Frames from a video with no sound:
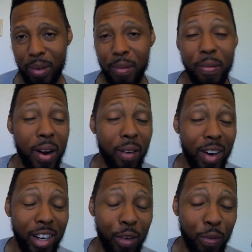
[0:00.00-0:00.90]

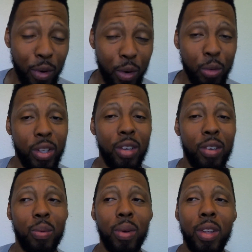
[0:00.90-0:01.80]
Very difficult.
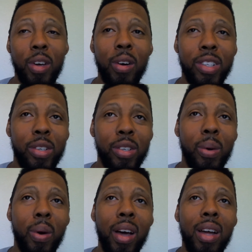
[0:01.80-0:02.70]
It's really hard
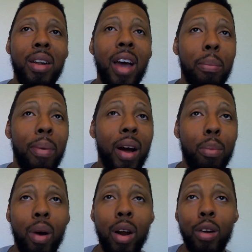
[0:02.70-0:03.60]
to not buy a
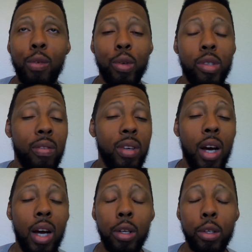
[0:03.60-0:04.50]
product for
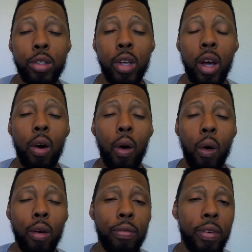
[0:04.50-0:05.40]
$7
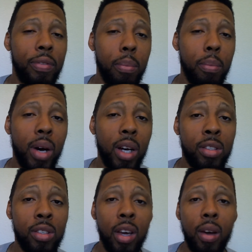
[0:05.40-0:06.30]
or 50
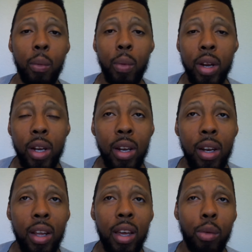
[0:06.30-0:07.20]
bucks when
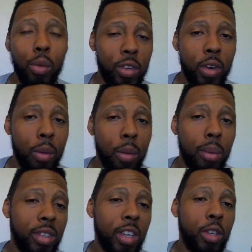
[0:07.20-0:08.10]
in return they
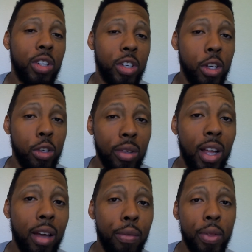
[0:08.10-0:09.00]
promise that you can change your
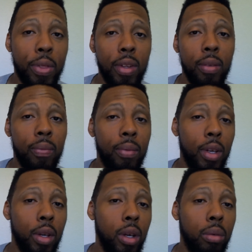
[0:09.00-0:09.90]
life within,
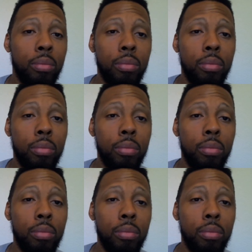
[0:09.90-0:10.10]
you know,